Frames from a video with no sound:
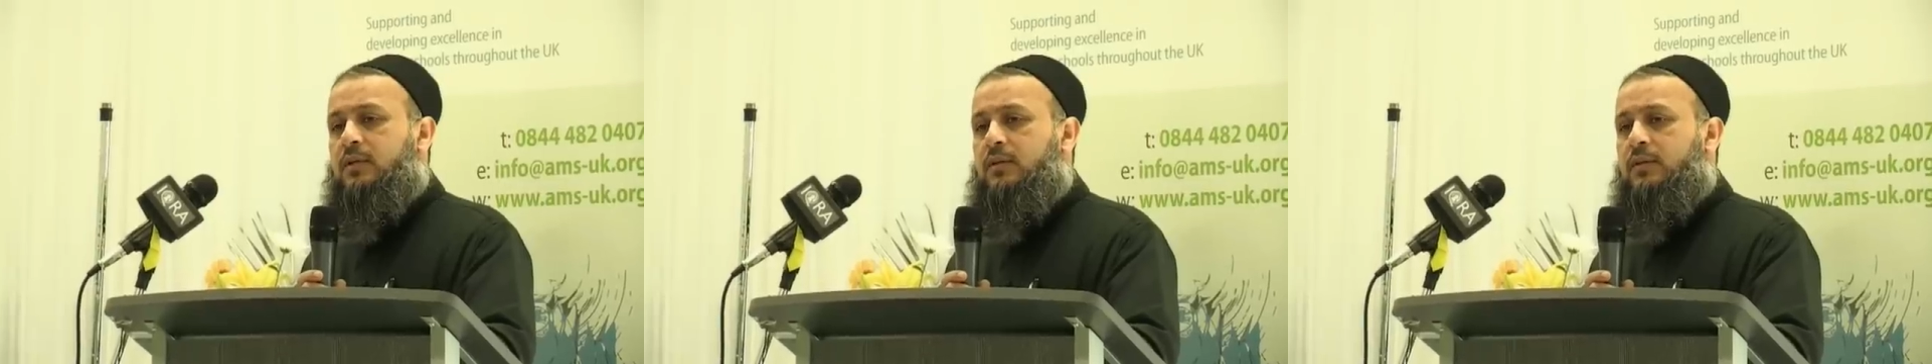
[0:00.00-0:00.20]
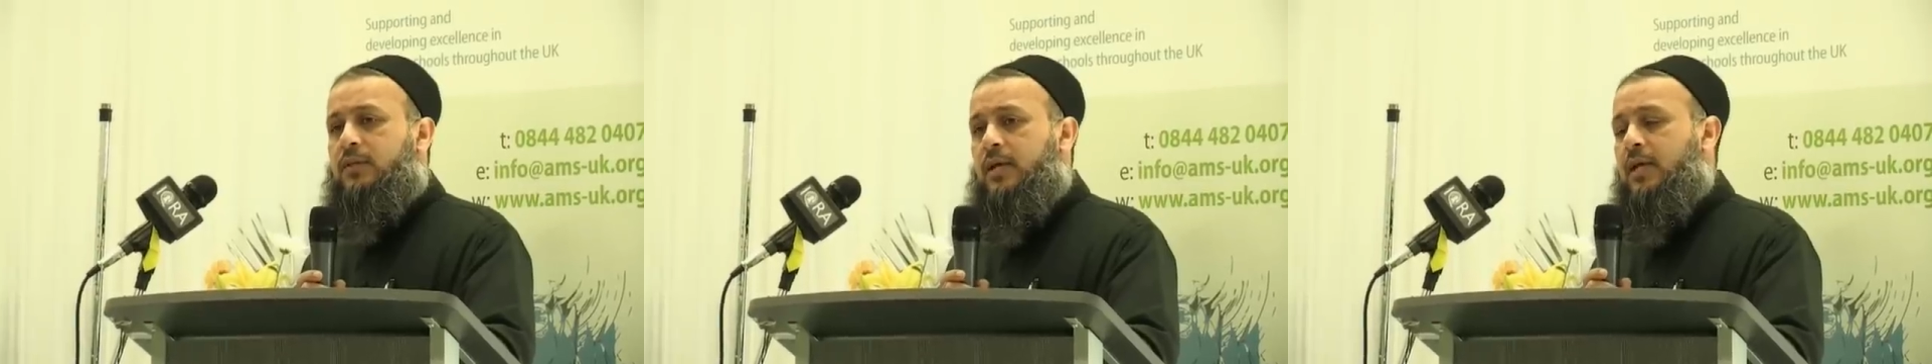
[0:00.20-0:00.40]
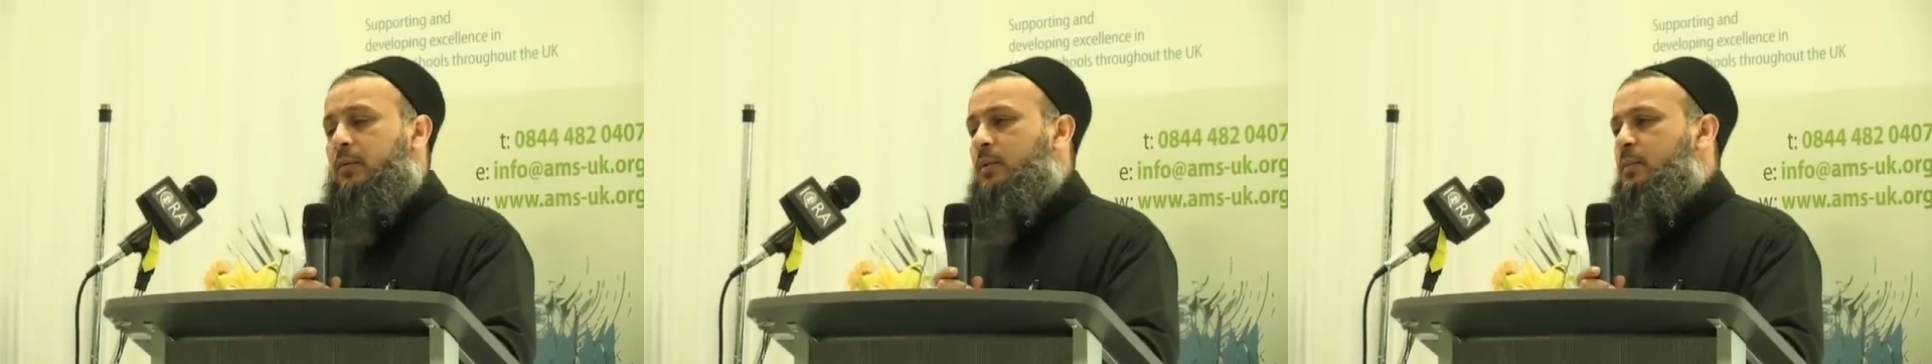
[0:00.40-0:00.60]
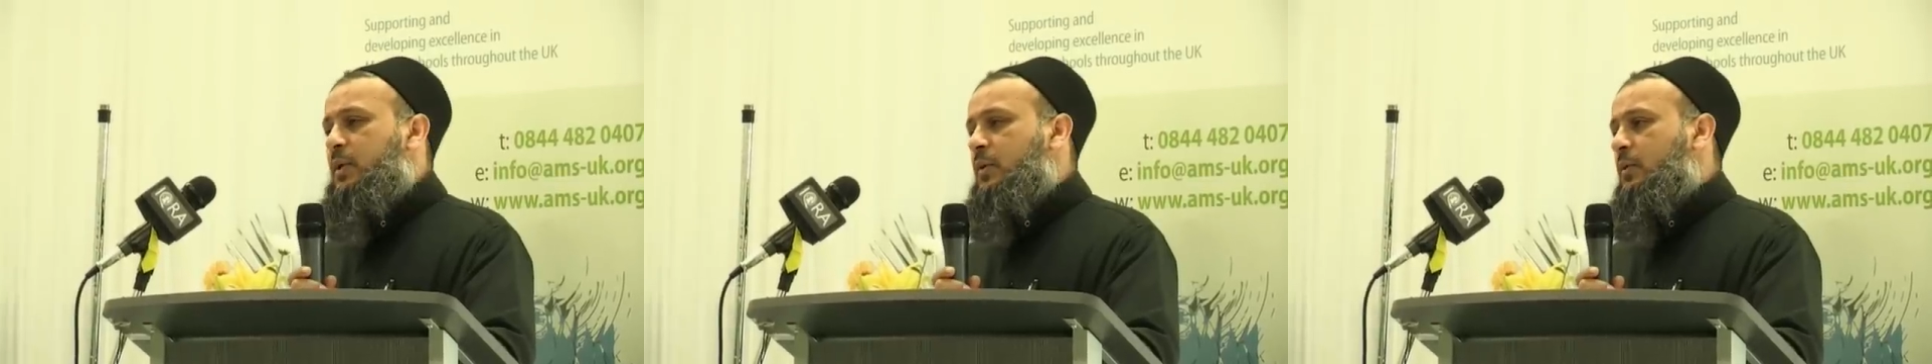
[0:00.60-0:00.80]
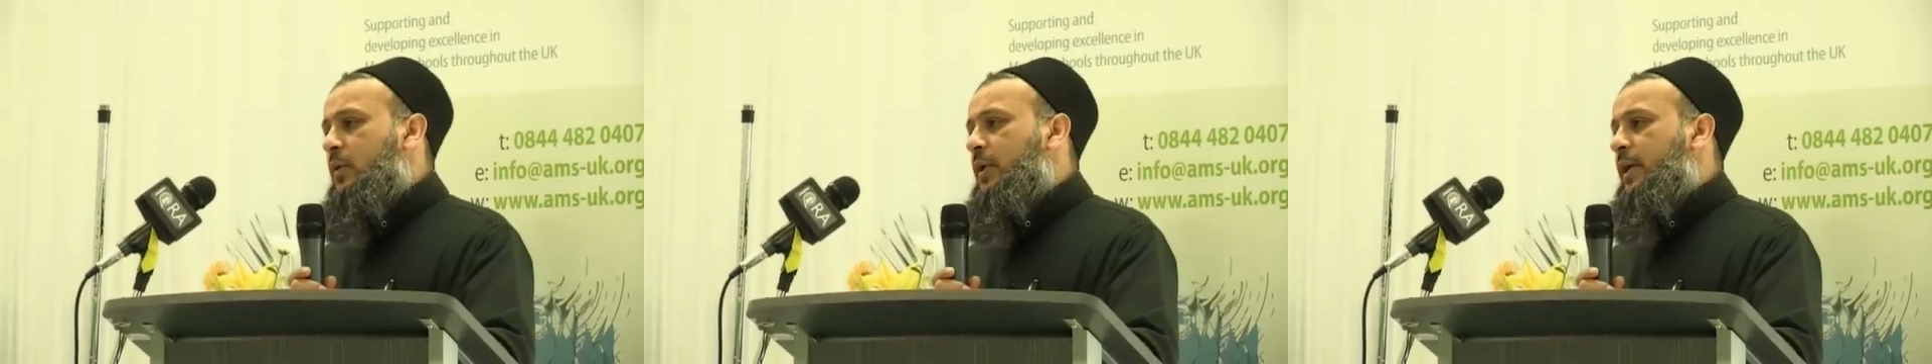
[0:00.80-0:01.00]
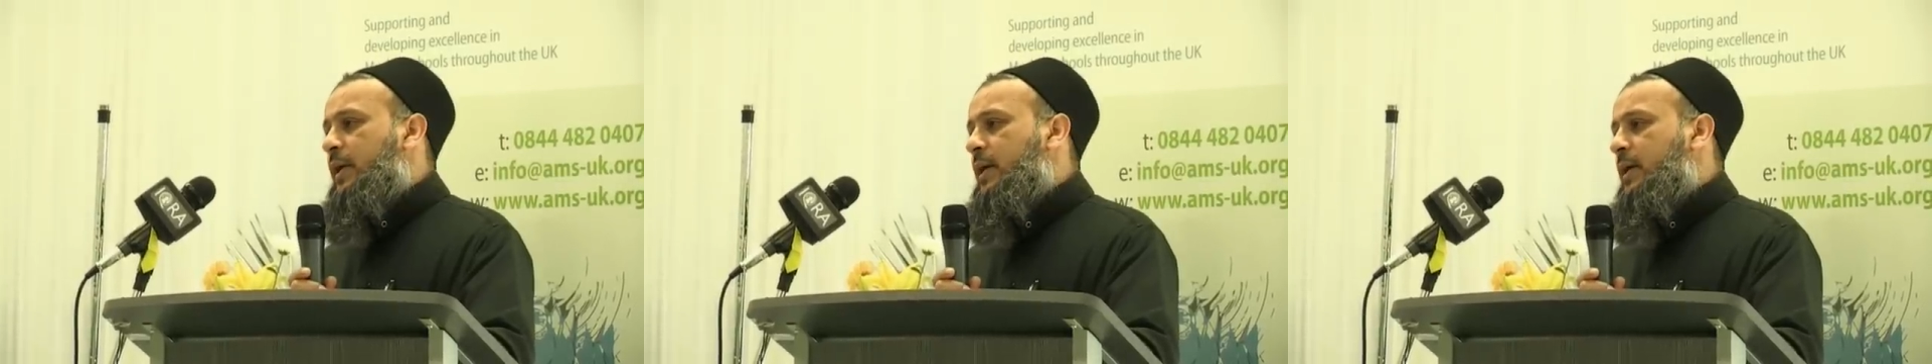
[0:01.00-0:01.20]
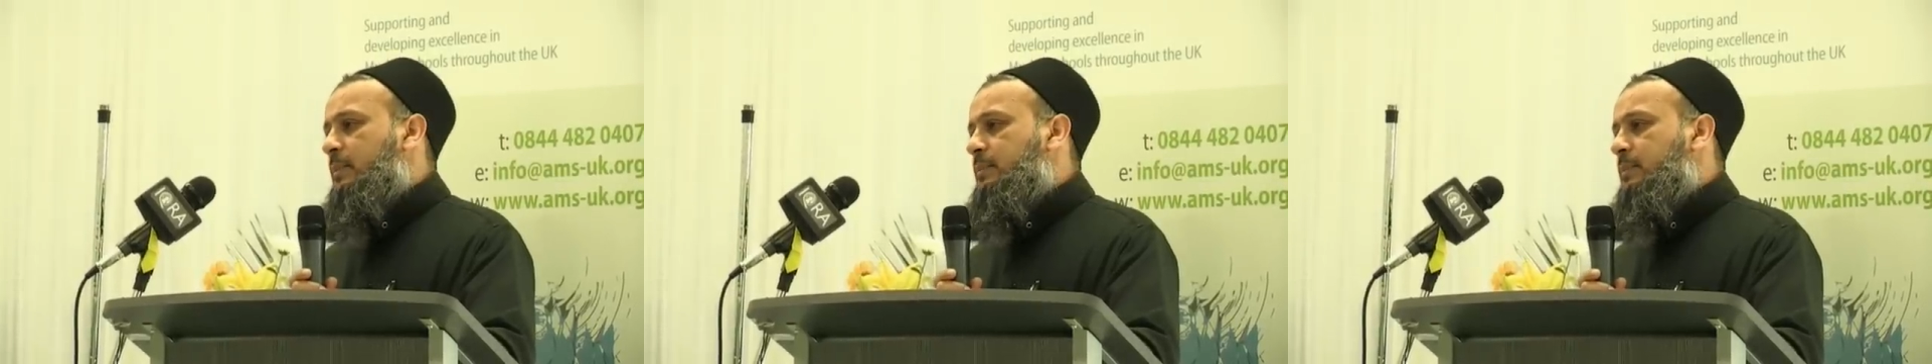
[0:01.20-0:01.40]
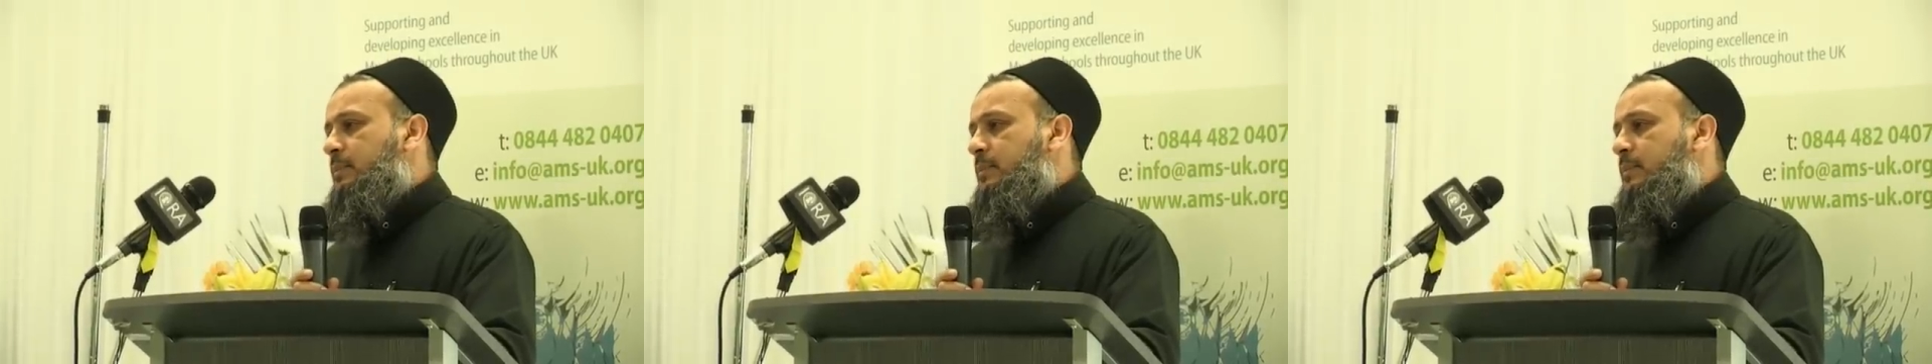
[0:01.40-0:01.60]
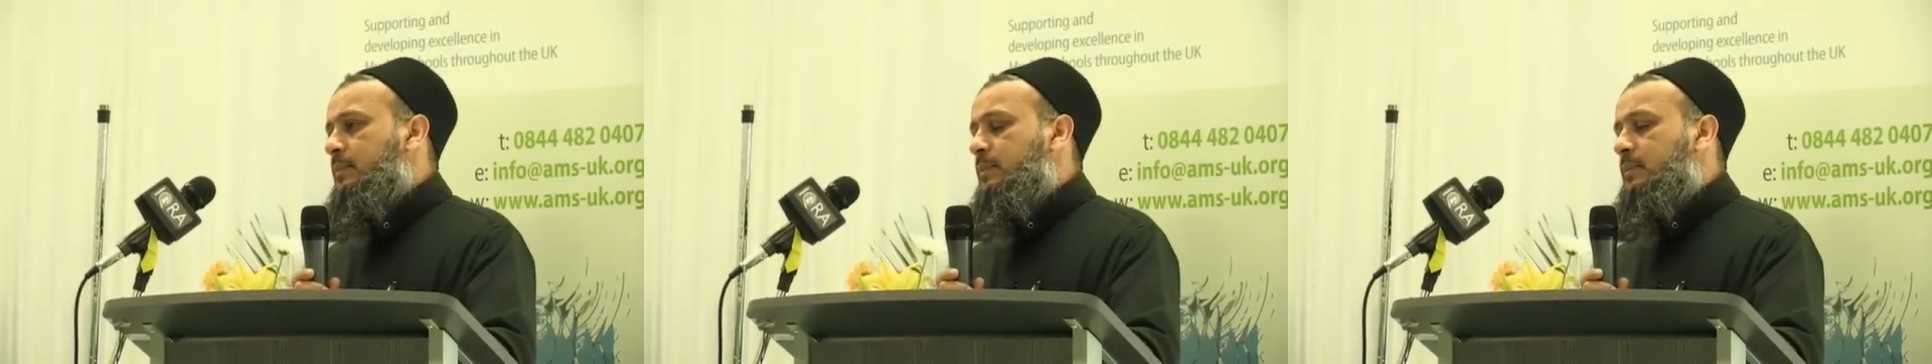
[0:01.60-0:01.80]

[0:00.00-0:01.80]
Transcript: they will be growing up